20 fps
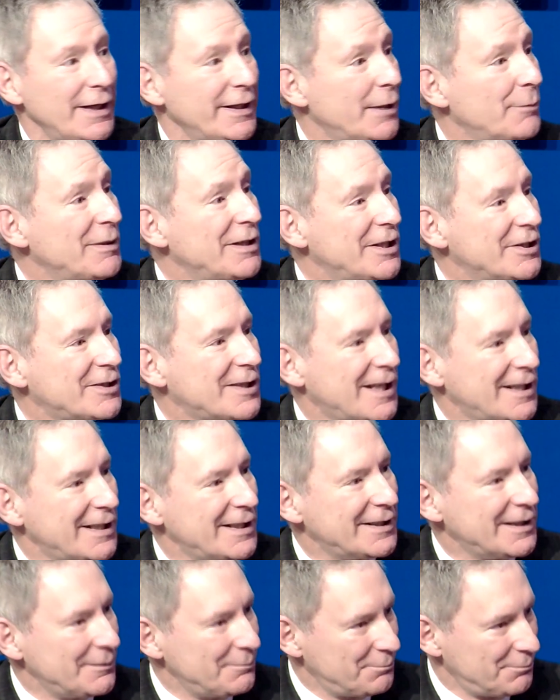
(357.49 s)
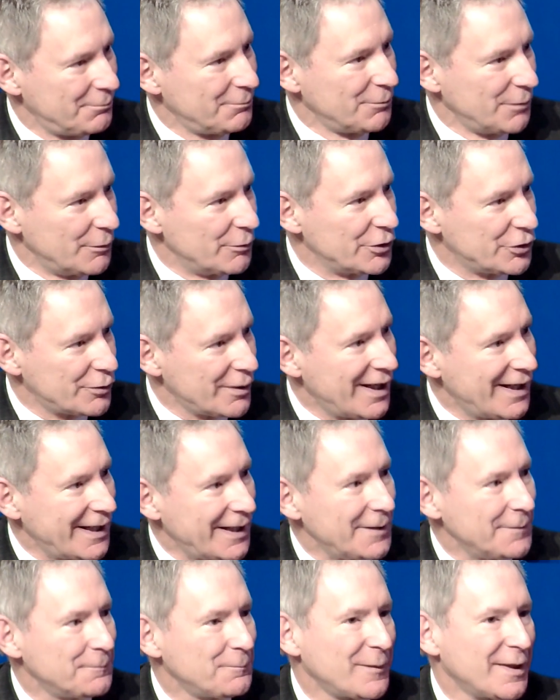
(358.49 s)
And then we decided that we would try
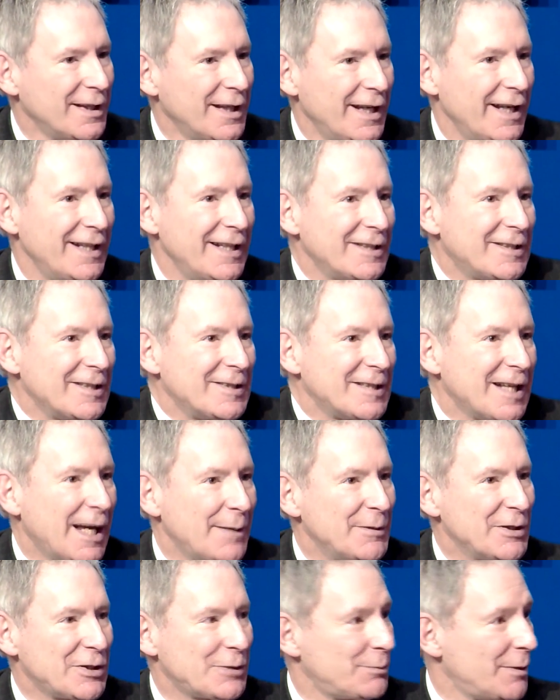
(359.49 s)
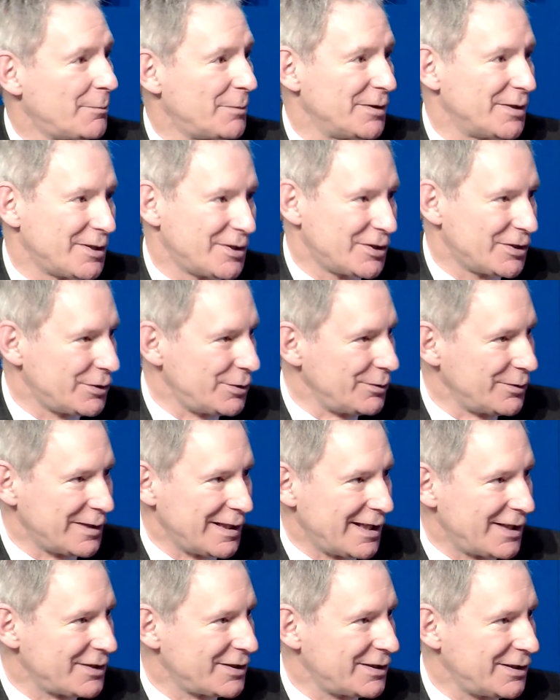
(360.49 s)
it. And at the time, remember, this is
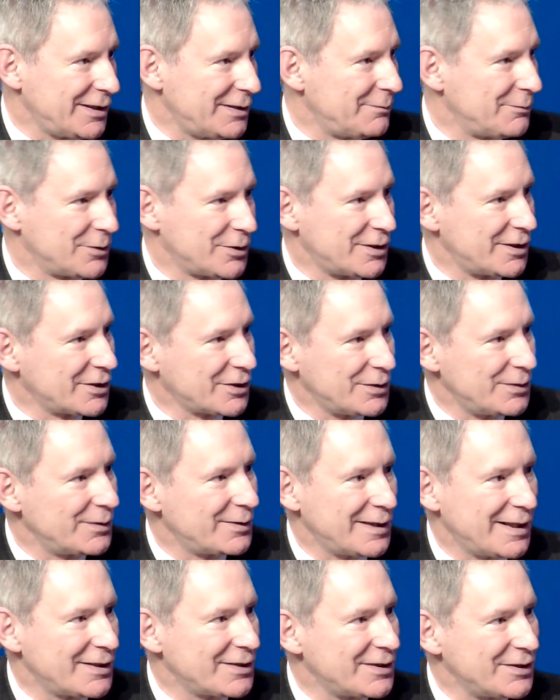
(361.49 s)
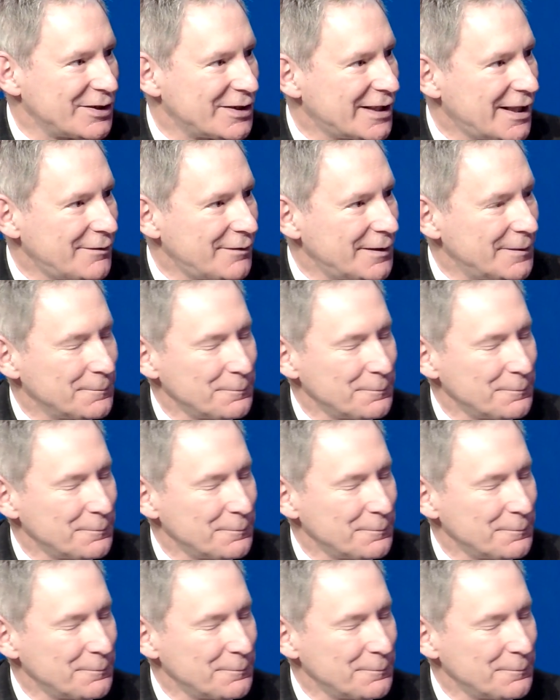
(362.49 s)
2006, 2007,